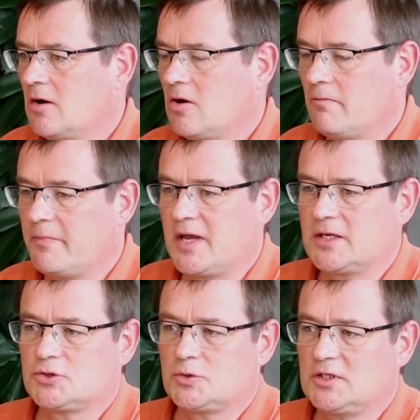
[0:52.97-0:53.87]

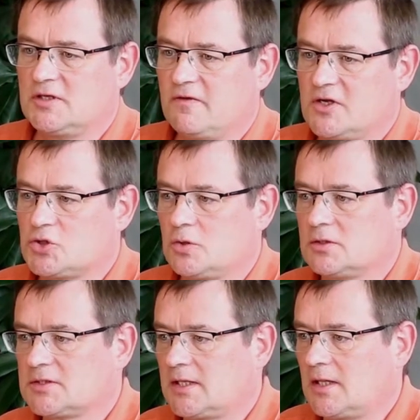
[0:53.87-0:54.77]
compared to
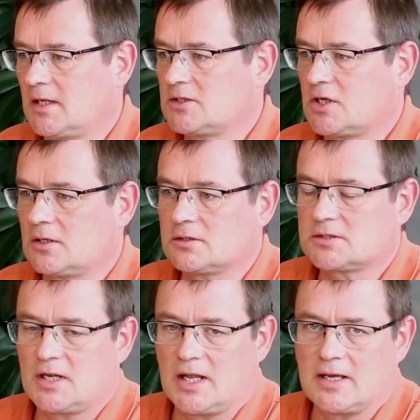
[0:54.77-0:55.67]
individual satellite
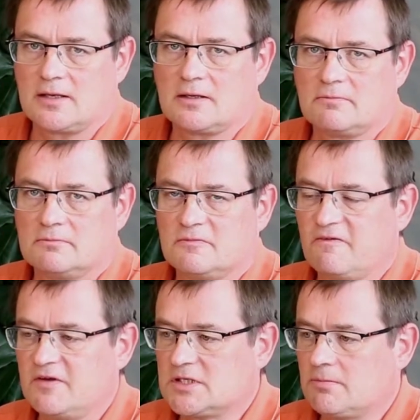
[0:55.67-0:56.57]
channels like
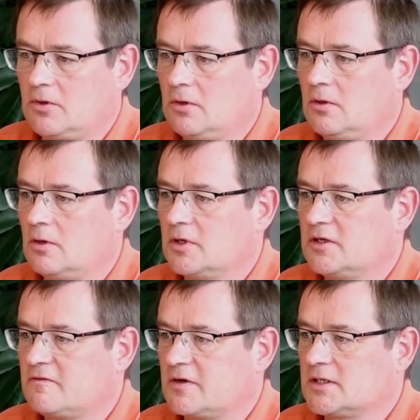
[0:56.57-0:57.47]
visible or
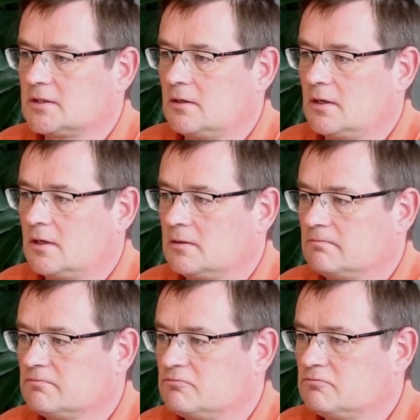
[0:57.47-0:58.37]
infrared uh,
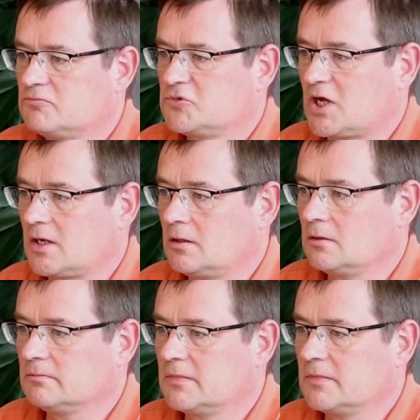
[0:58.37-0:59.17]
channel